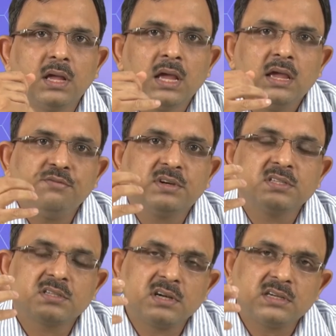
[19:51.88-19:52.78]
if
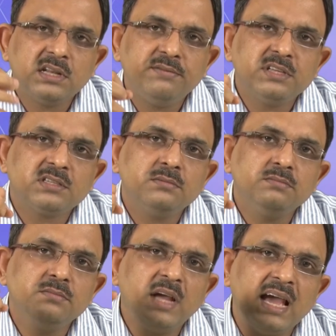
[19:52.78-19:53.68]

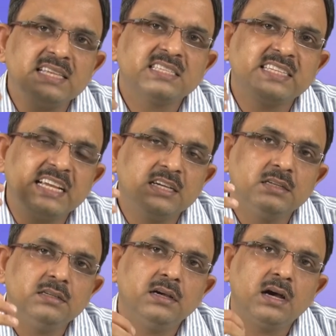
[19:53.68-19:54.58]
constructivism has
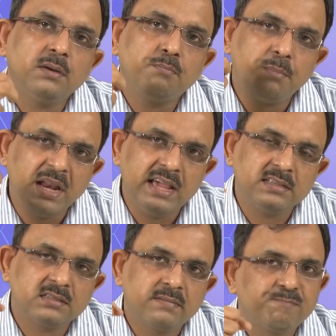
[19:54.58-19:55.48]
taken a
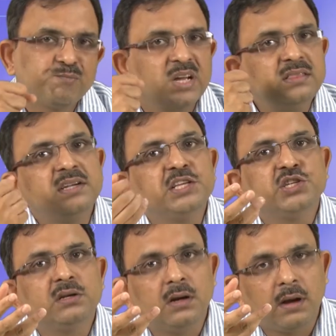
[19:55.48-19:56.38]
place in the
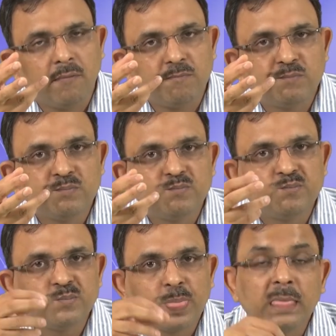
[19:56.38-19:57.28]
teaching learning,
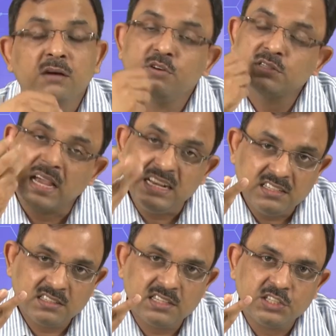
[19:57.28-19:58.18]
for
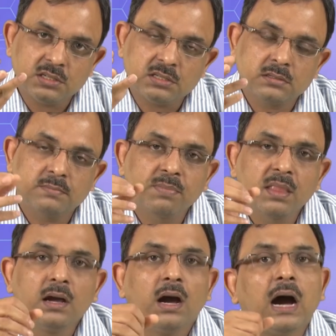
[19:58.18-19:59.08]
science teachers,
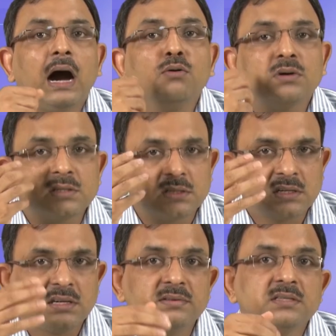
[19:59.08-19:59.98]
how
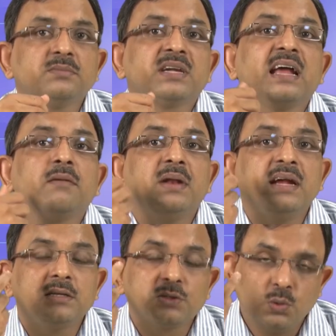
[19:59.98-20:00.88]
constructivism can play
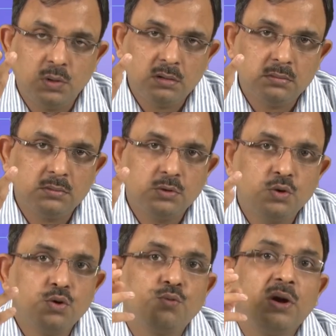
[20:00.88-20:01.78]
its role,
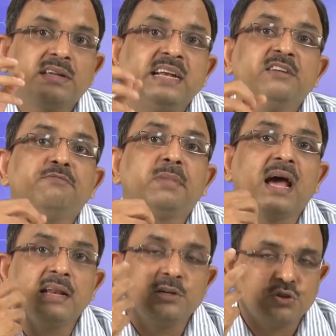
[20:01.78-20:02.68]
what kind of
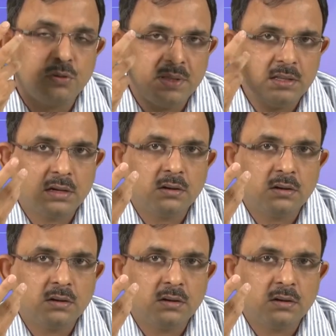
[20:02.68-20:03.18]
planning should be there,